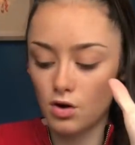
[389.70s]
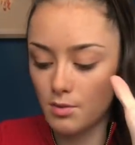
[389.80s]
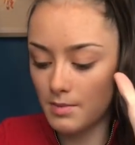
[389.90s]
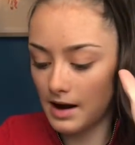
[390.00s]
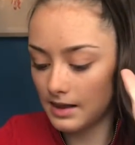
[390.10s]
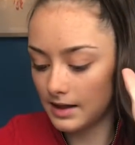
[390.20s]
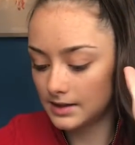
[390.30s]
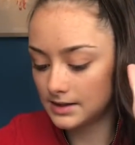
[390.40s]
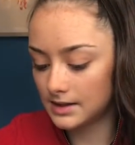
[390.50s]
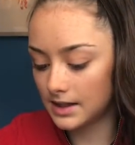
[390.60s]
on my
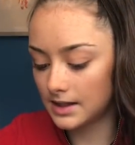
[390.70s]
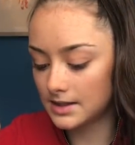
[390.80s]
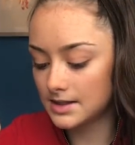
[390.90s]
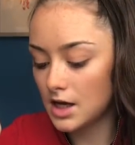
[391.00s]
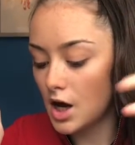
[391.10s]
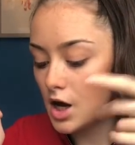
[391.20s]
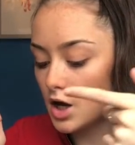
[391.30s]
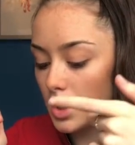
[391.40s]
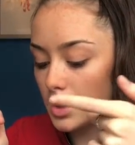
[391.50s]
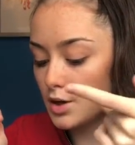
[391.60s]
list is
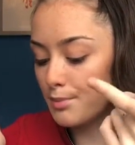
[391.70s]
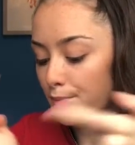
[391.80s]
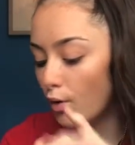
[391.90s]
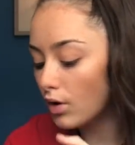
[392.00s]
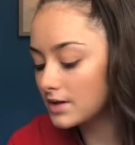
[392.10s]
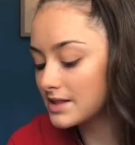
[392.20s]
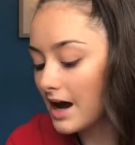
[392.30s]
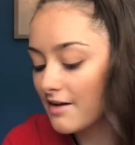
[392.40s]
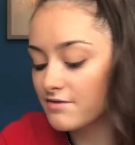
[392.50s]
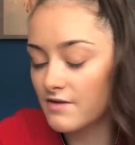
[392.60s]
a book to
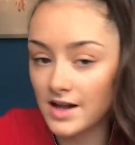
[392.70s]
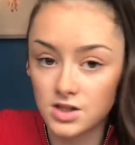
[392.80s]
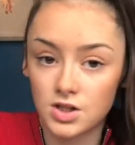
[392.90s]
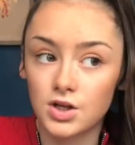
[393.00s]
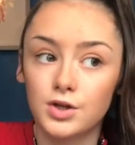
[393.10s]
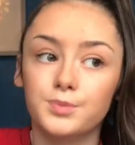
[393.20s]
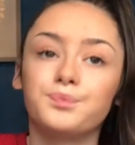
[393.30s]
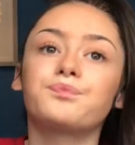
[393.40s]
have read to you.